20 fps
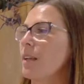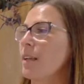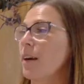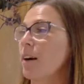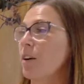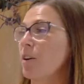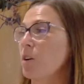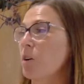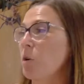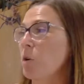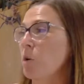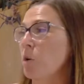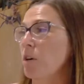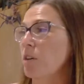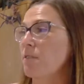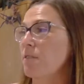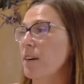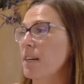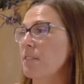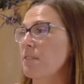Now, a
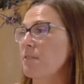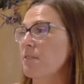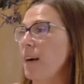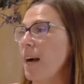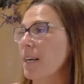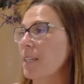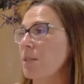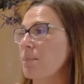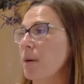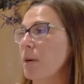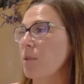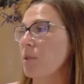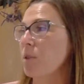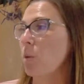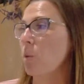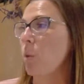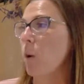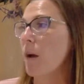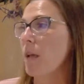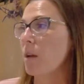cool fun fact about
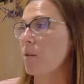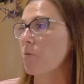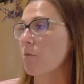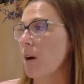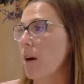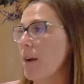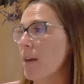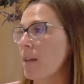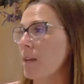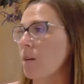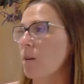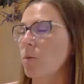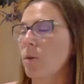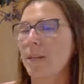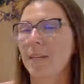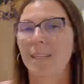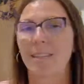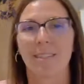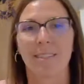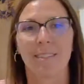the white
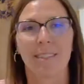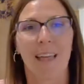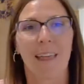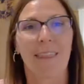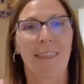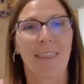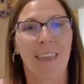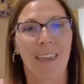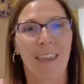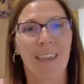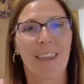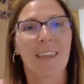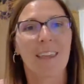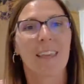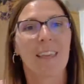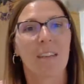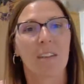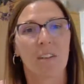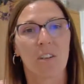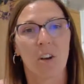rhino is that they
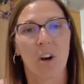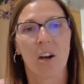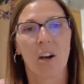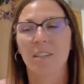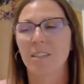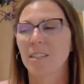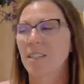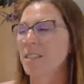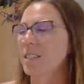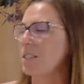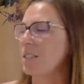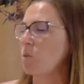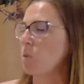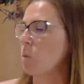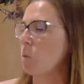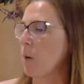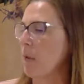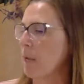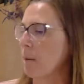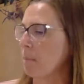cannot
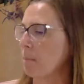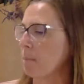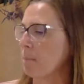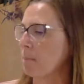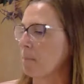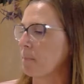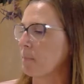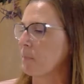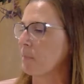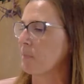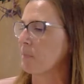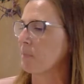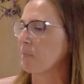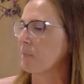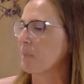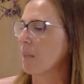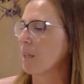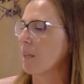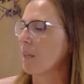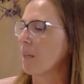swim.
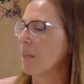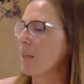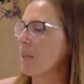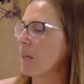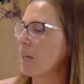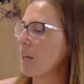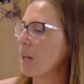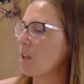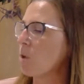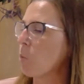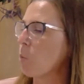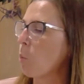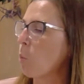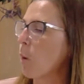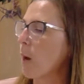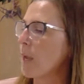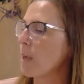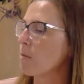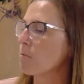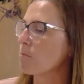Now, the
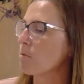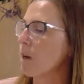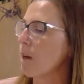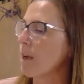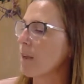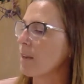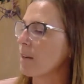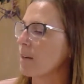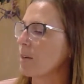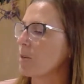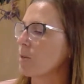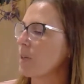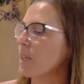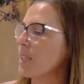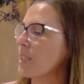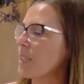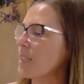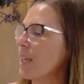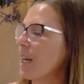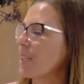white rhino
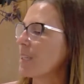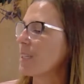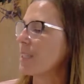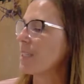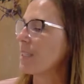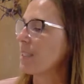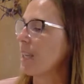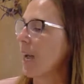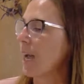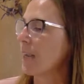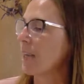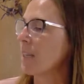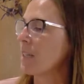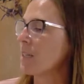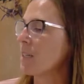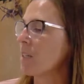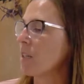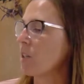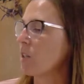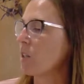is the
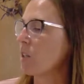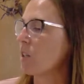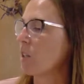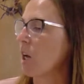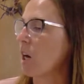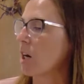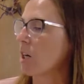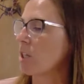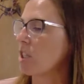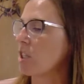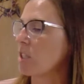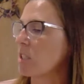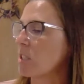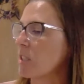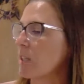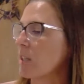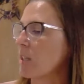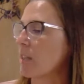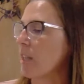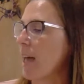second
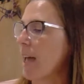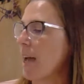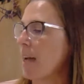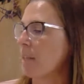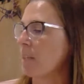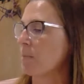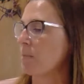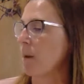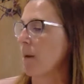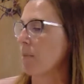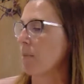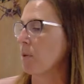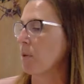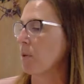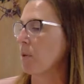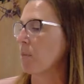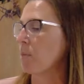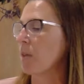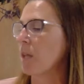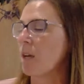largest land
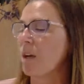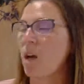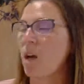mammal.